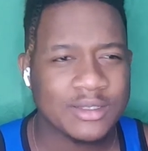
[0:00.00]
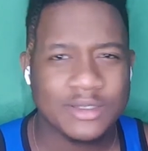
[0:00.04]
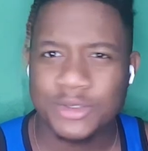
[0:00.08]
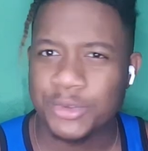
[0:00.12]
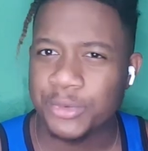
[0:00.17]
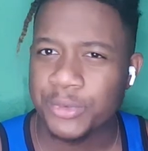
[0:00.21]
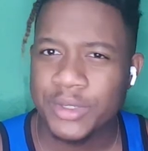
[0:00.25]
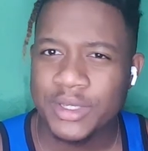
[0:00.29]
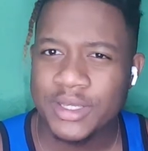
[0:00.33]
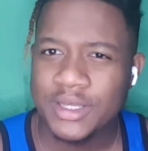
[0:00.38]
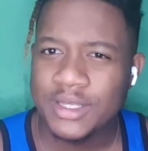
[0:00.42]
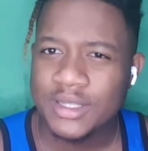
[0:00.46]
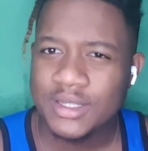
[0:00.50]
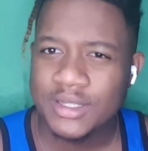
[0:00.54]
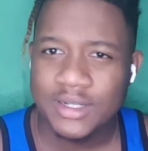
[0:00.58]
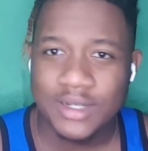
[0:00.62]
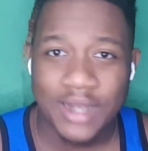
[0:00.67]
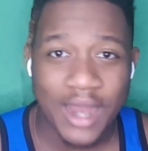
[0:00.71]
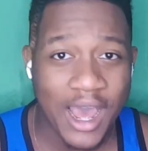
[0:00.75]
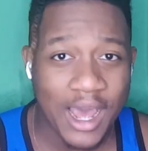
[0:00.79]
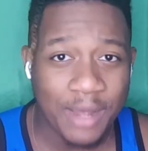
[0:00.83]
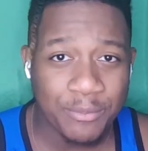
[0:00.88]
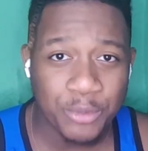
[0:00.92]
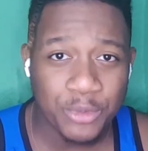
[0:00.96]

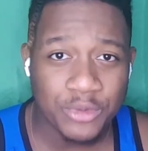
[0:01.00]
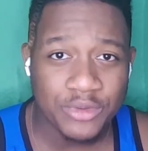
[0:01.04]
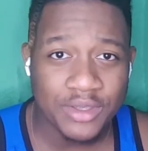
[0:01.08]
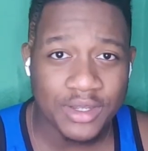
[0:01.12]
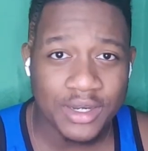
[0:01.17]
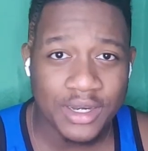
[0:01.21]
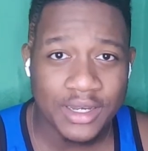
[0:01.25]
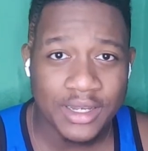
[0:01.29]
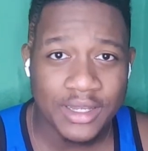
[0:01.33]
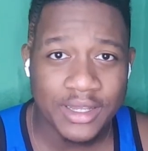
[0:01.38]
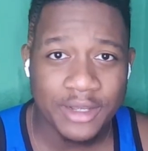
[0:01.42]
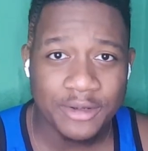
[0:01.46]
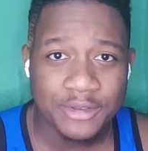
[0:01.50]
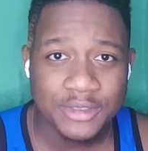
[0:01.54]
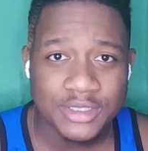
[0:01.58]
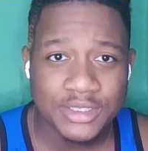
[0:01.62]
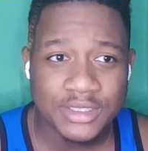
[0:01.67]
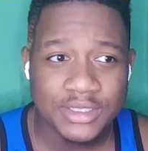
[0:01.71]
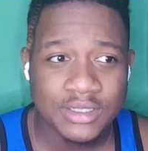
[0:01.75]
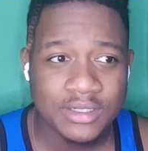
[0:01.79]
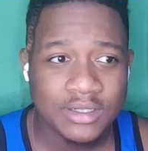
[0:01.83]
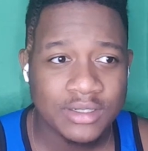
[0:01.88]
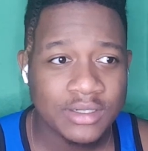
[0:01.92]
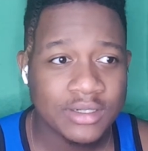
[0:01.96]
3-9% of the
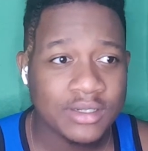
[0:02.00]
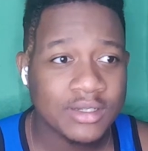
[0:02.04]
ocean?